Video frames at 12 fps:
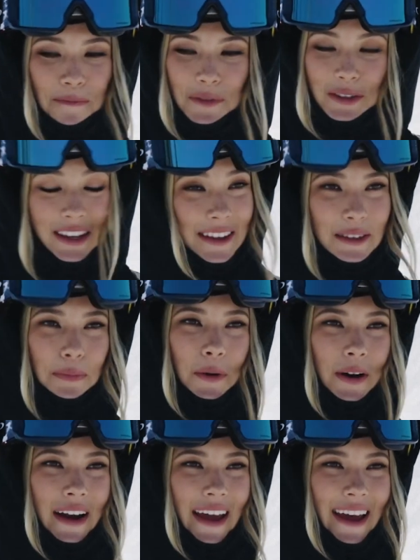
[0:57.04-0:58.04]
see the
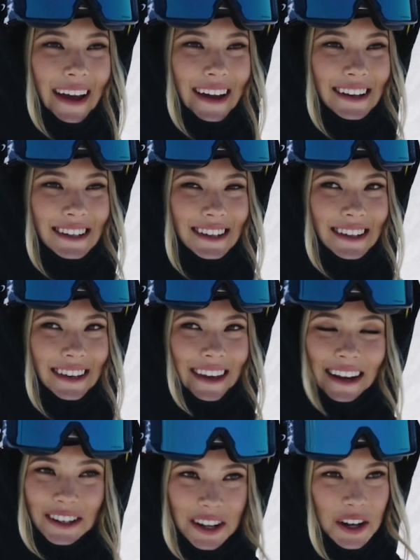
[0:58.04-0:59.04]
sport and
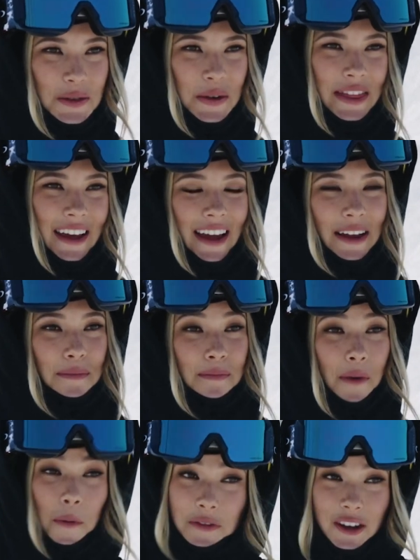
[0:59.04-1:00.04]
get in touch with it
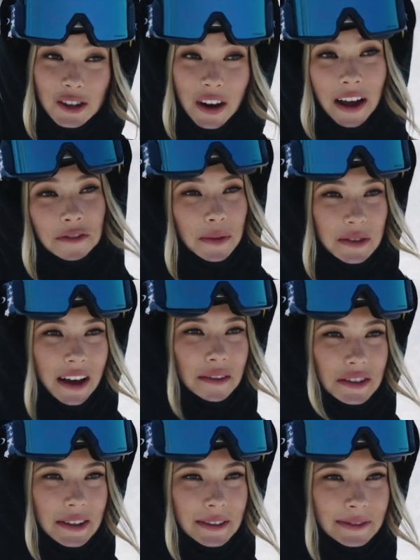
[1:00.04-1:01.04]
and hopefully try it for
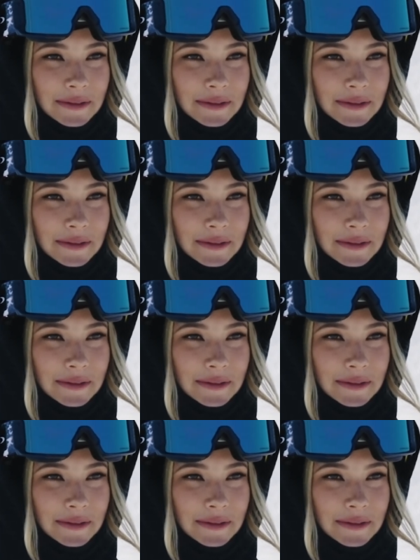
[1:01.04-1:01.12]
themselves.